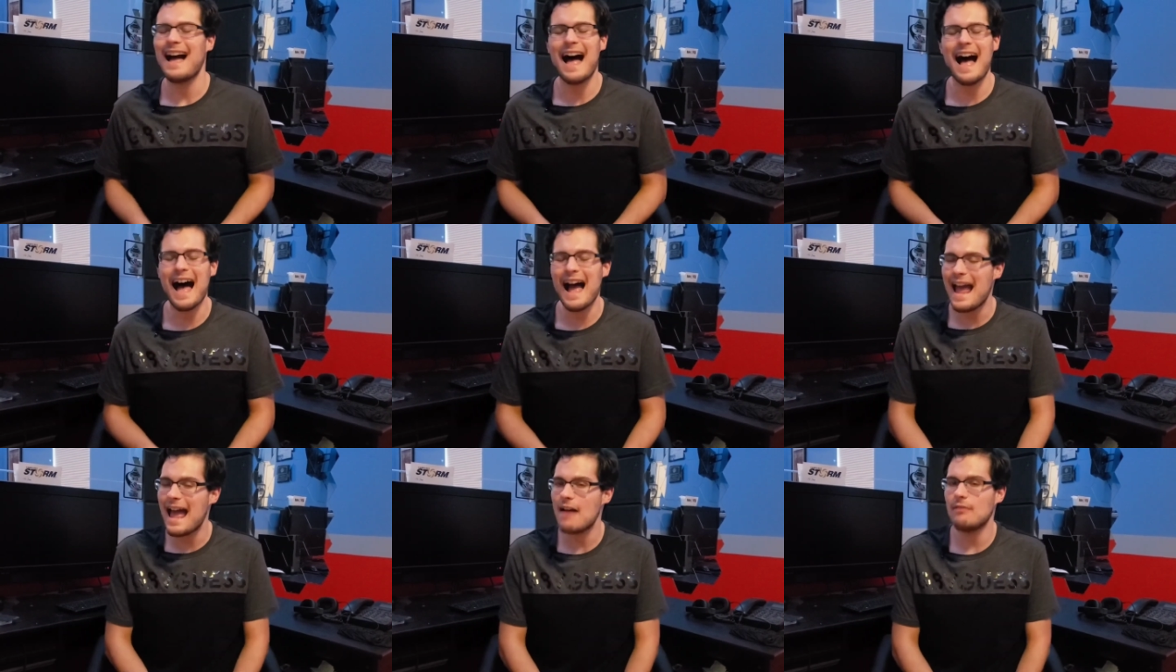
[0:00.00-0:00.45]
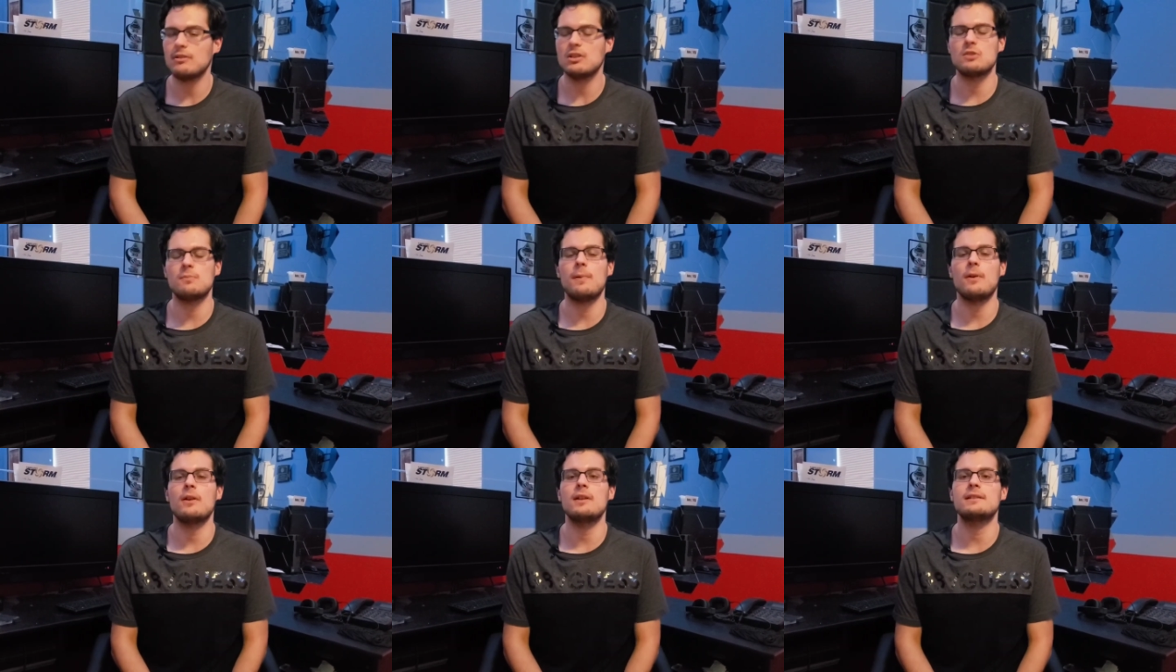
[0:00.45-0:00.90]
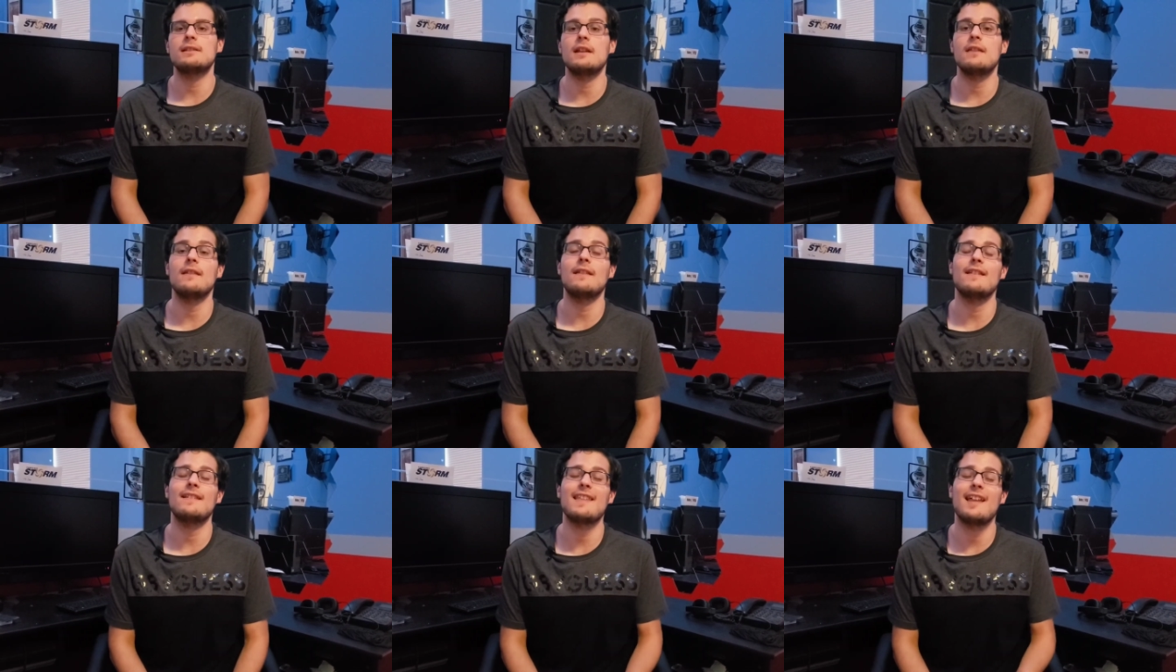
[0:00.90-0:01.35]
I haven't experienced
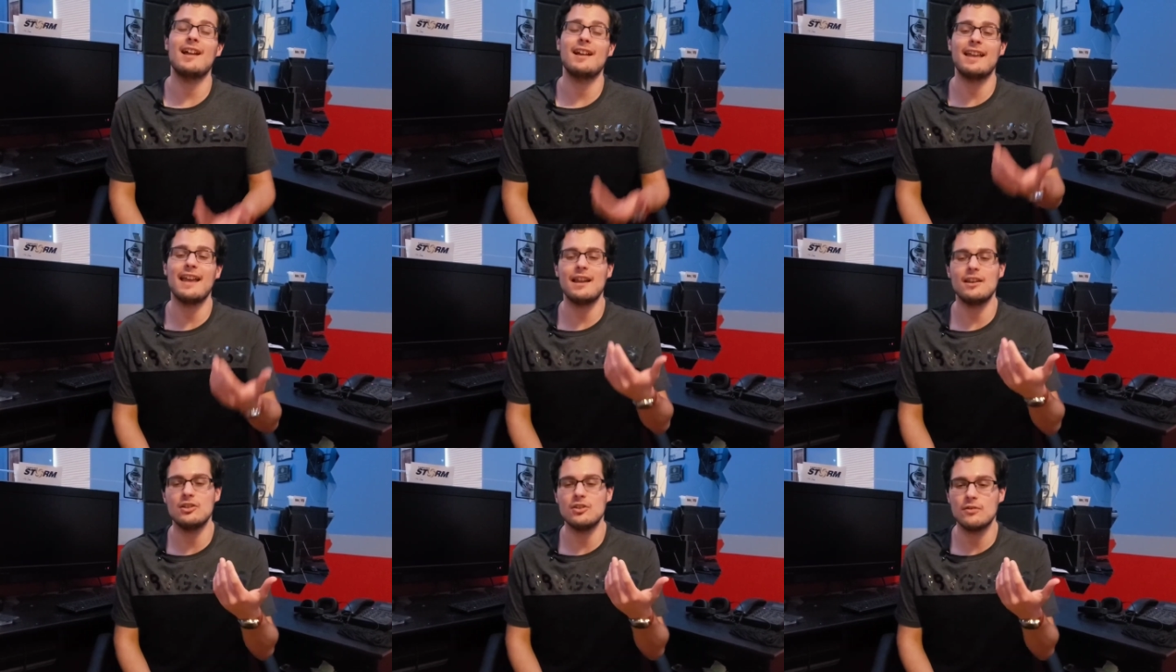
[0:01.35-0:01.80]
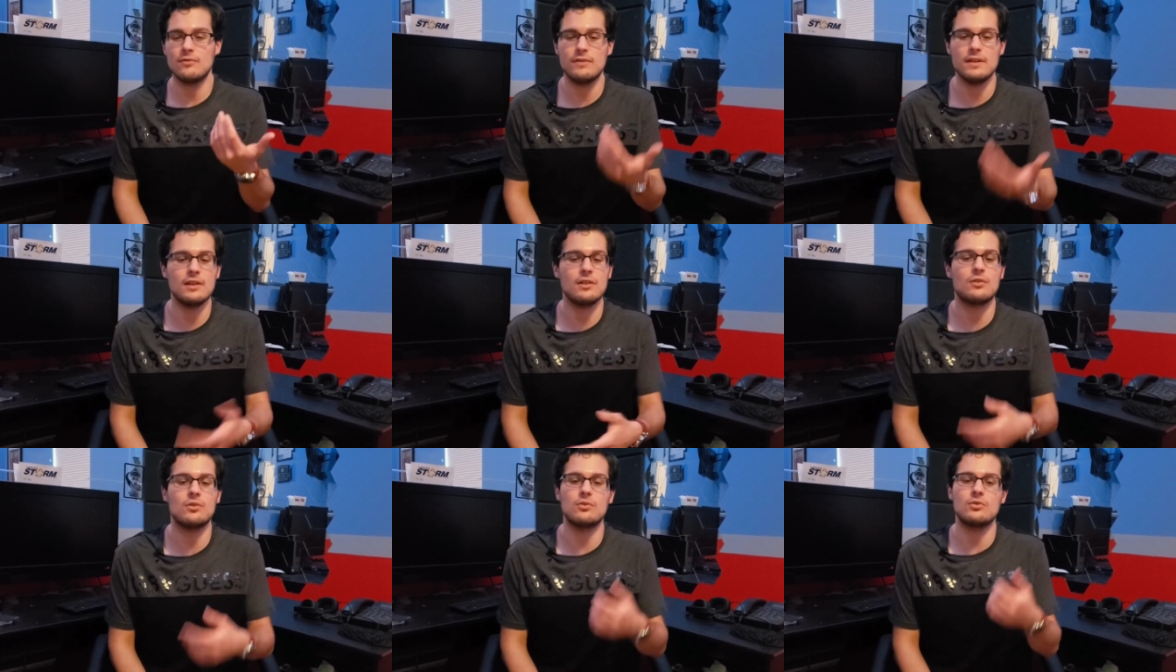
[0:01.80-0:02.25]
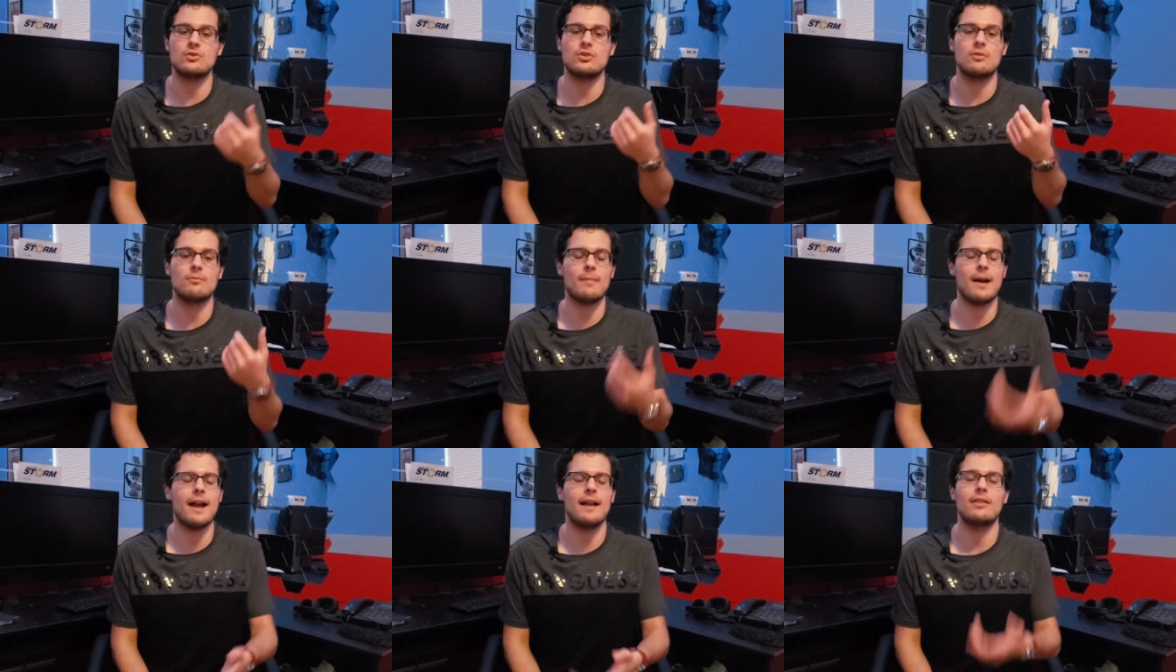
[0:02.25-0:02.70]
anything like that. Again, your vehicles,
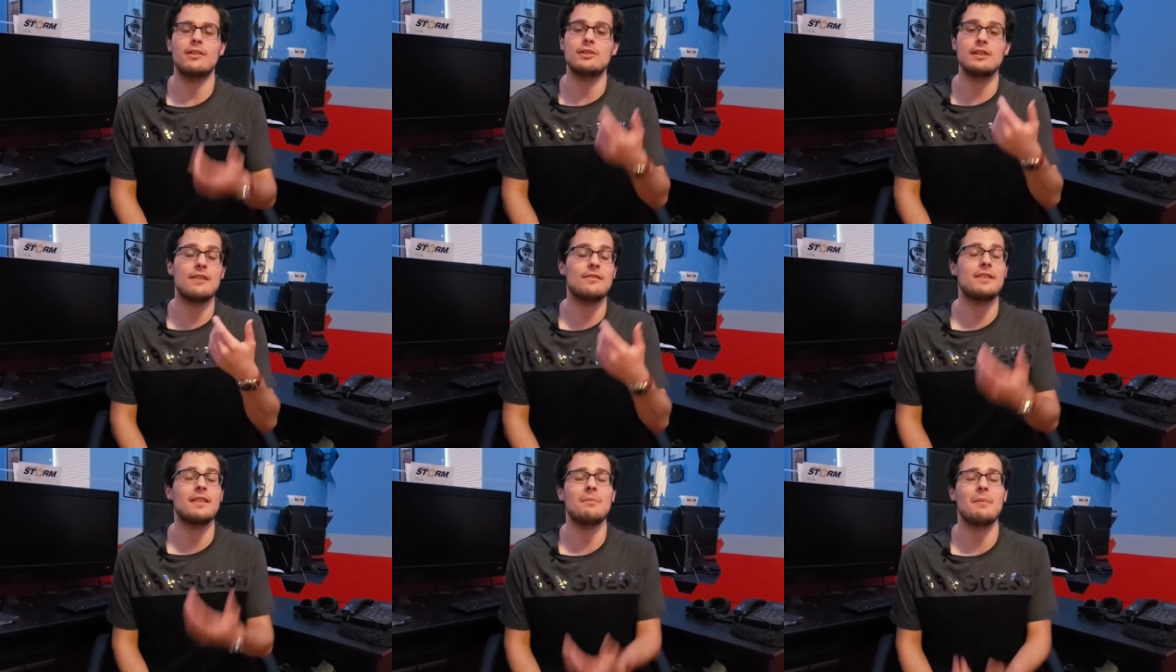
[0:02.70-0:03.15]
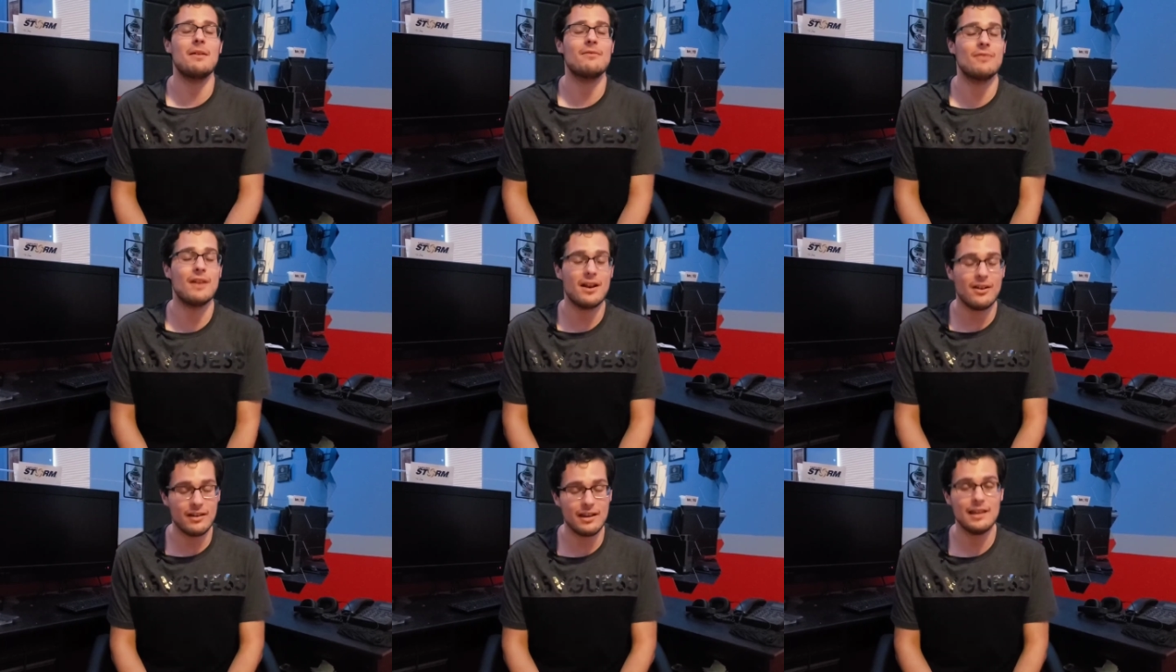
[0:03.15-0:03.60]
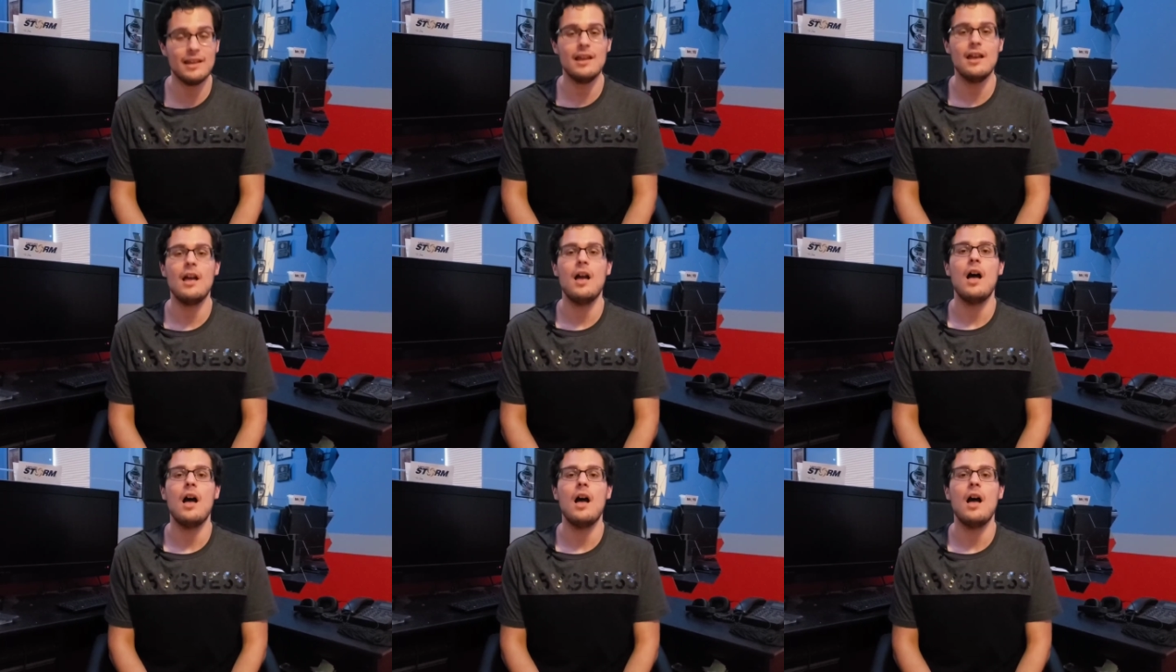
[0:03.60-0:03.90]
your mileage, everything, they vary.